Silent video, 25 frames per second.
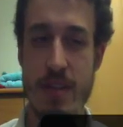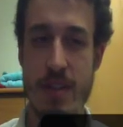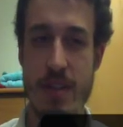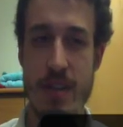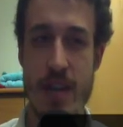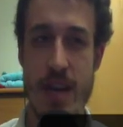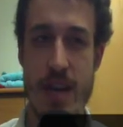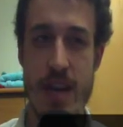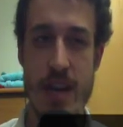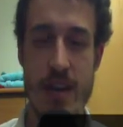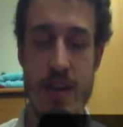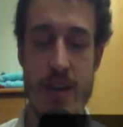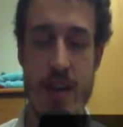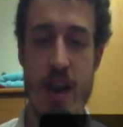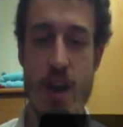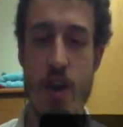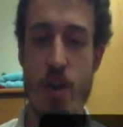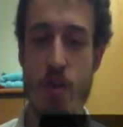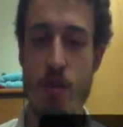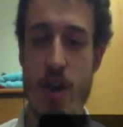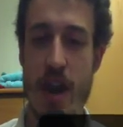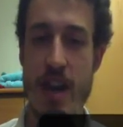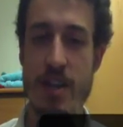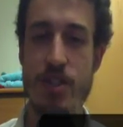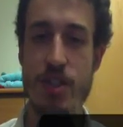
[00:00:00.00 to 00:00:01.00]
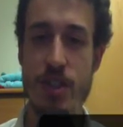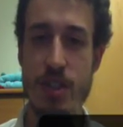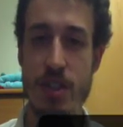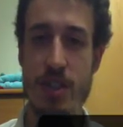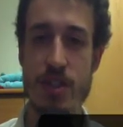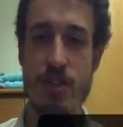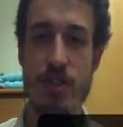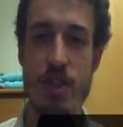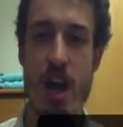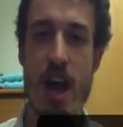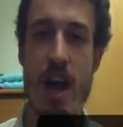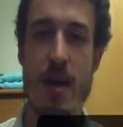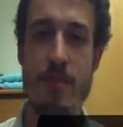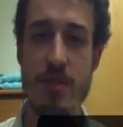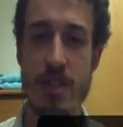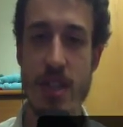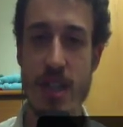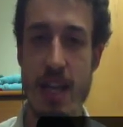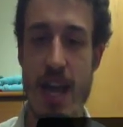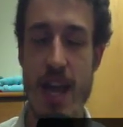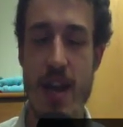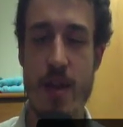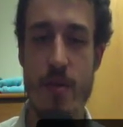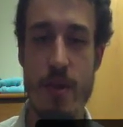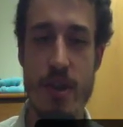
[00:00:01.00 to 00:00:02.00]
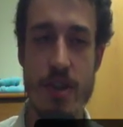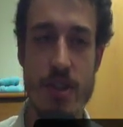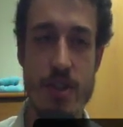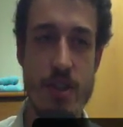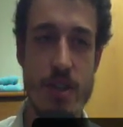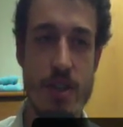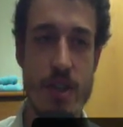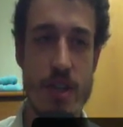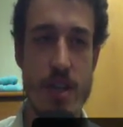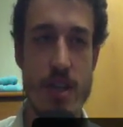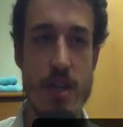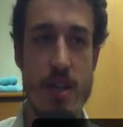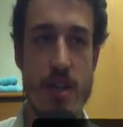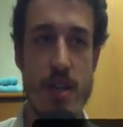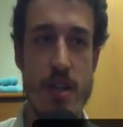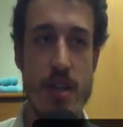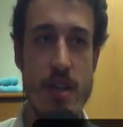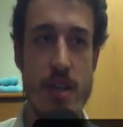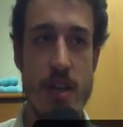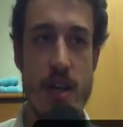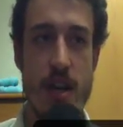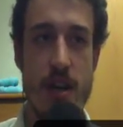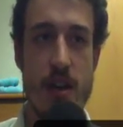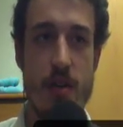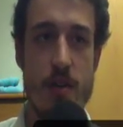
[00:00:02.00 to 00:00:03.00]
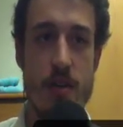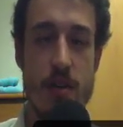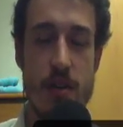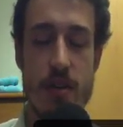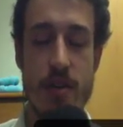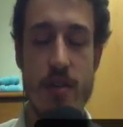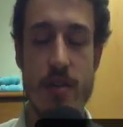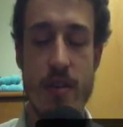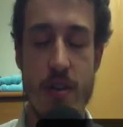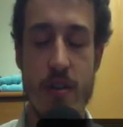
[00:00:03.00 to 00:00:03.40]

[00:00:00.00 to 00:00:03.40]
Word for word: Uh, a gradually typed language uh, or